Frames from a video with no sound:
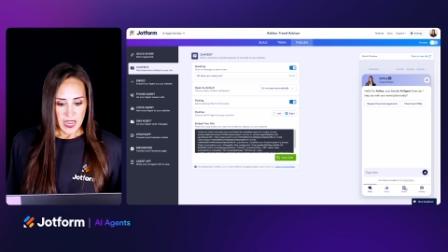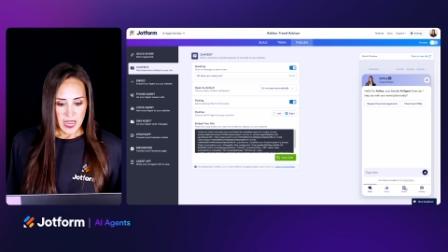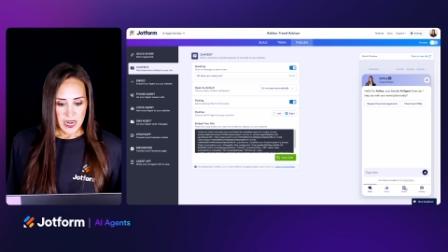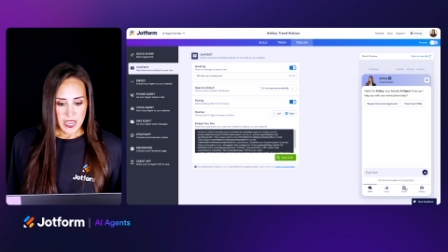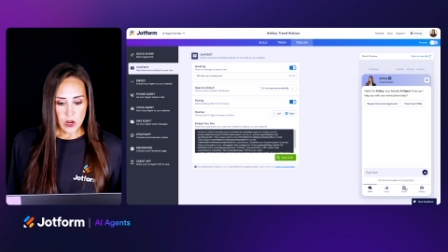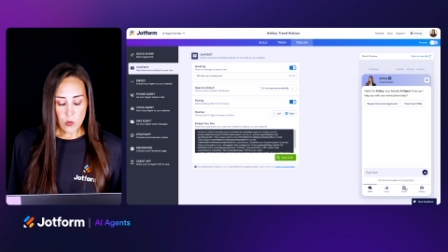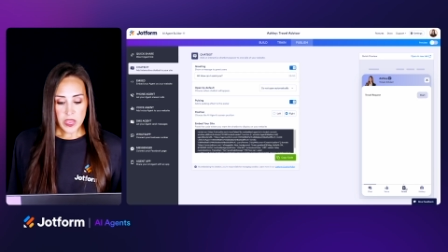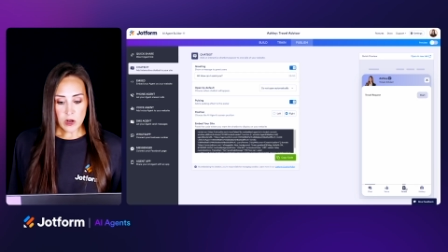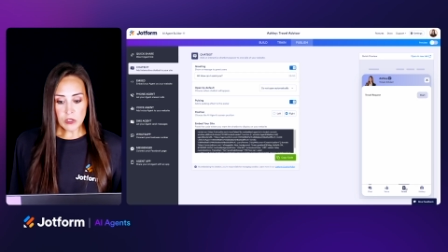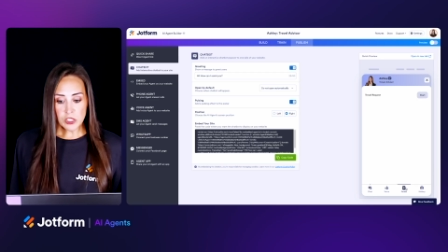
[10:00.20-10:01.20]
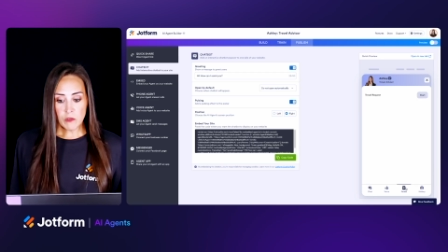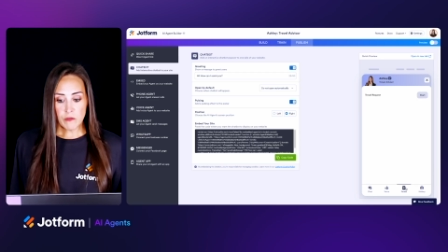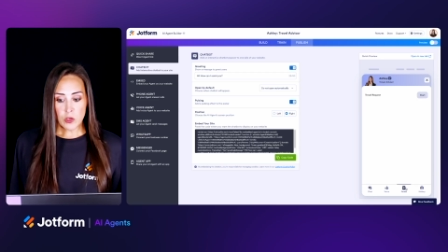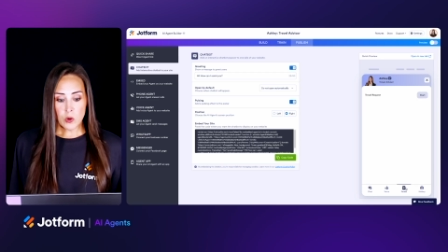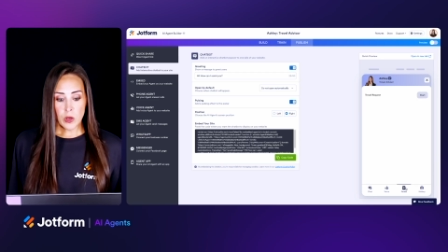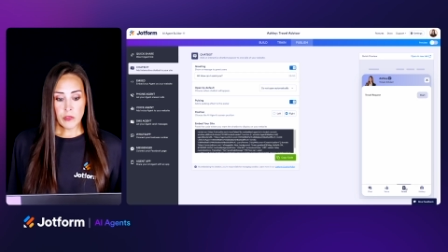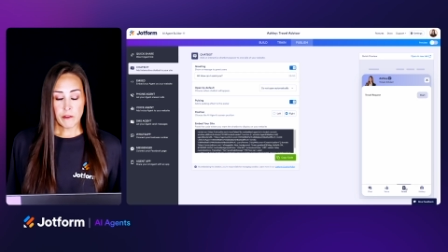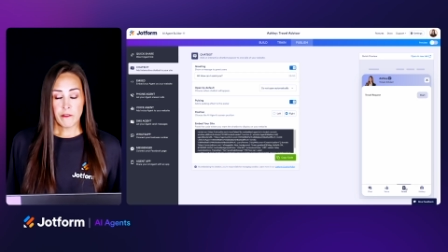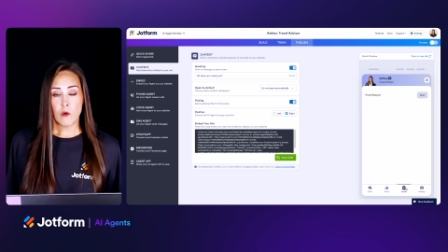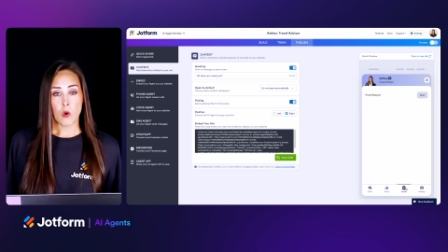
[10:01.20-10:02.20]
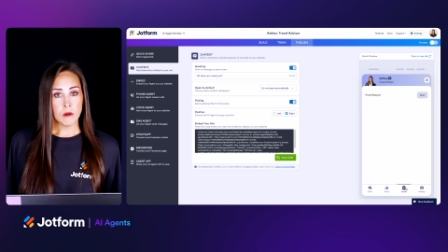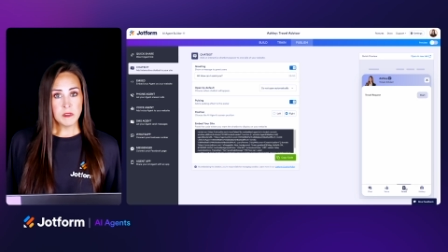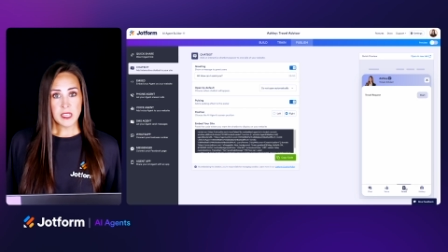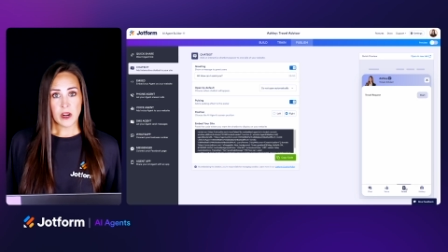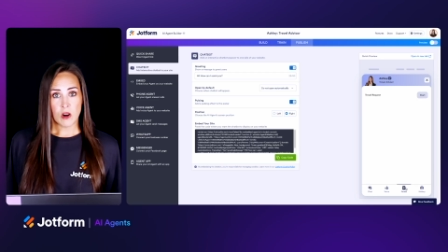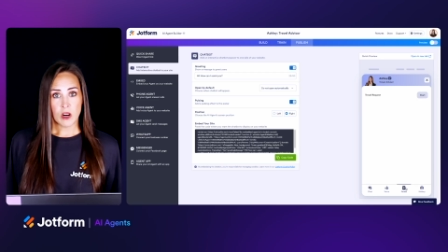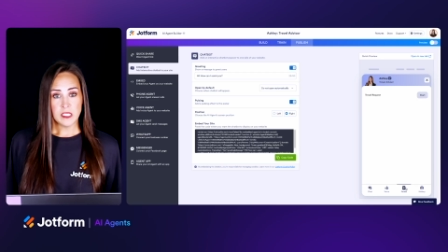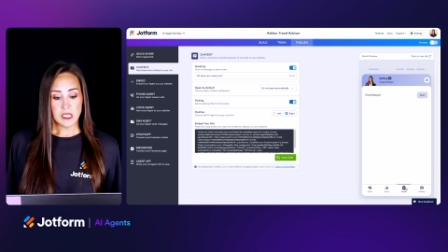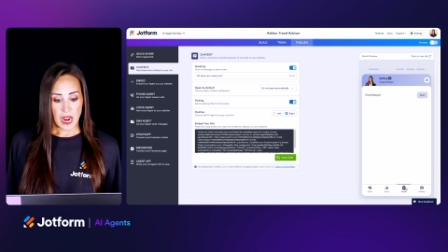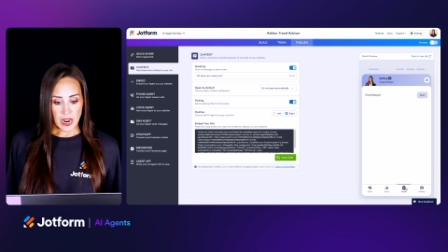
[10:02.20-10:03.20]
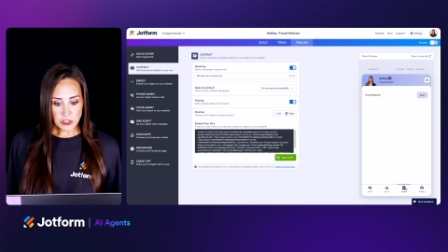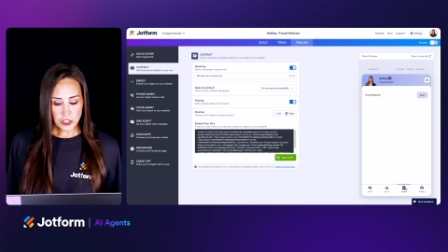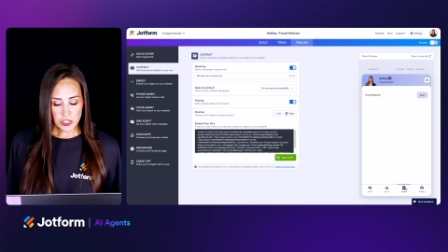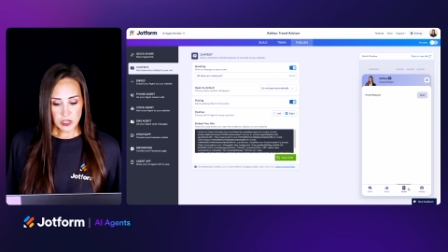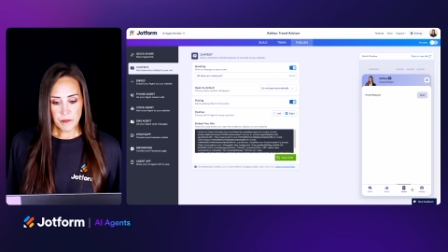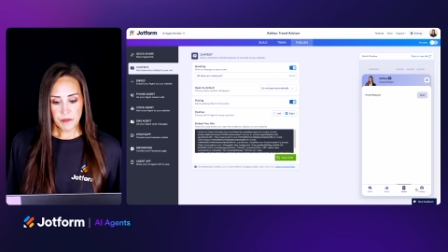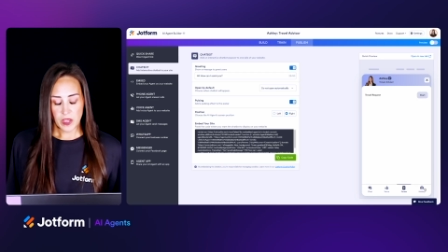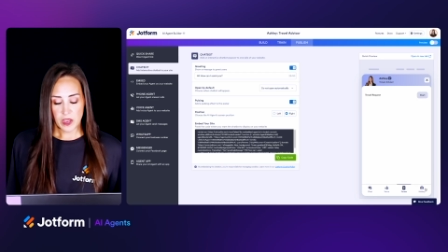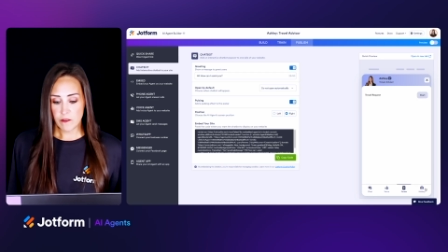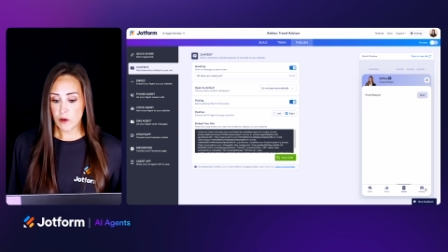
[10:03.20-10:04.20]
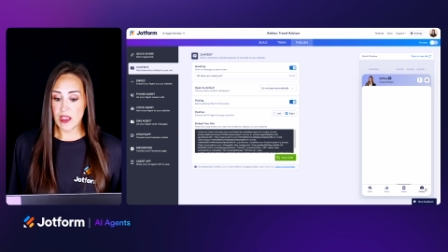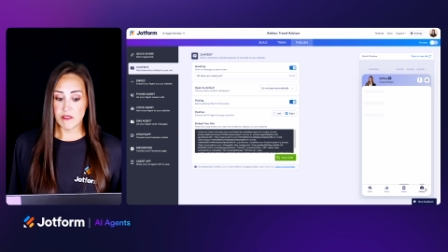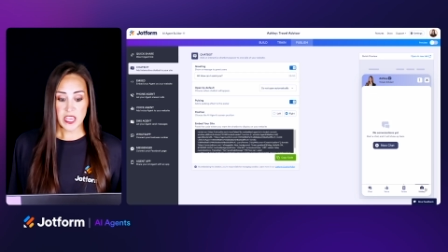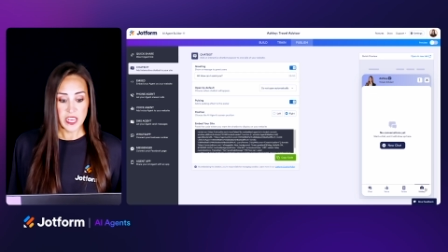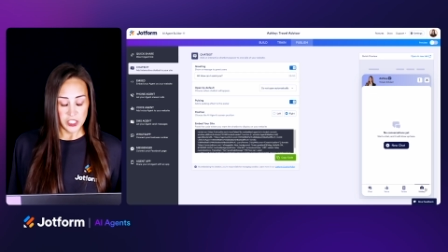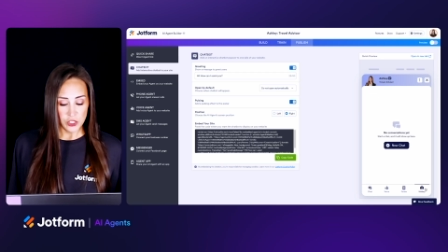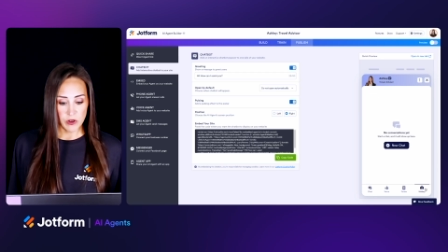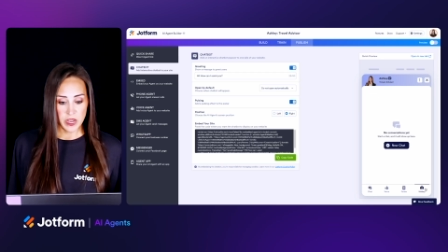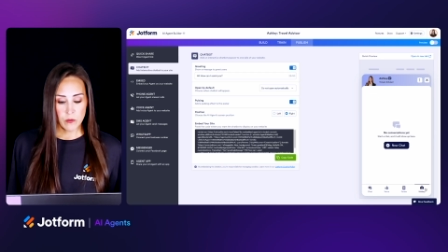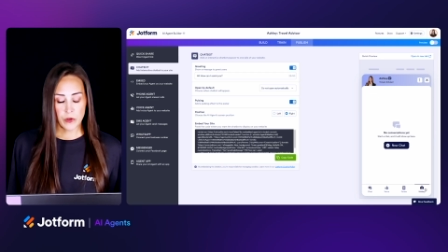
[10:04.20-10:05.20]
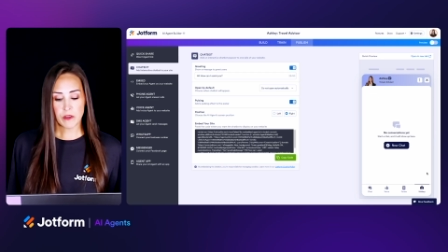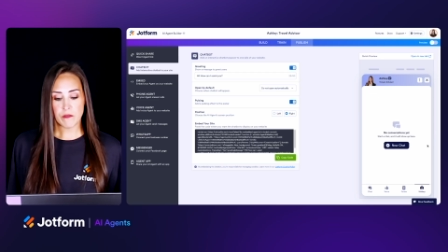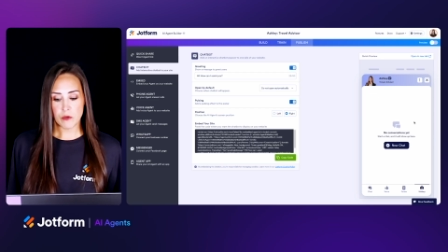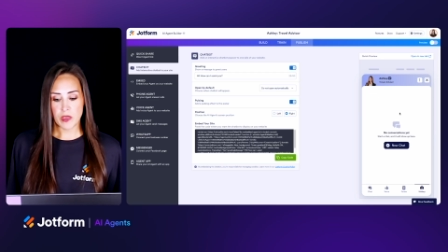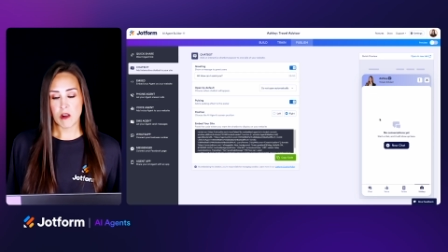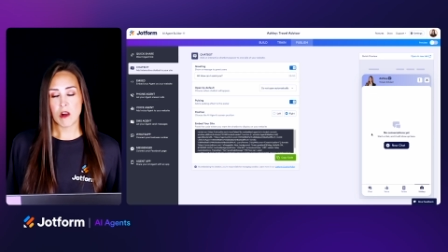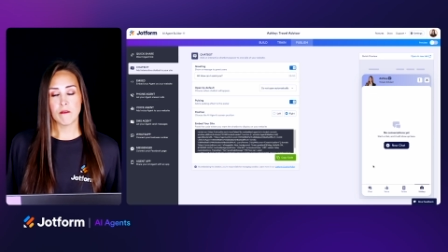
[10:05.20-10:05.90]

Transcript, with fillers: And here we can also view the forms that are attached. Uh, if we have any history, we can view that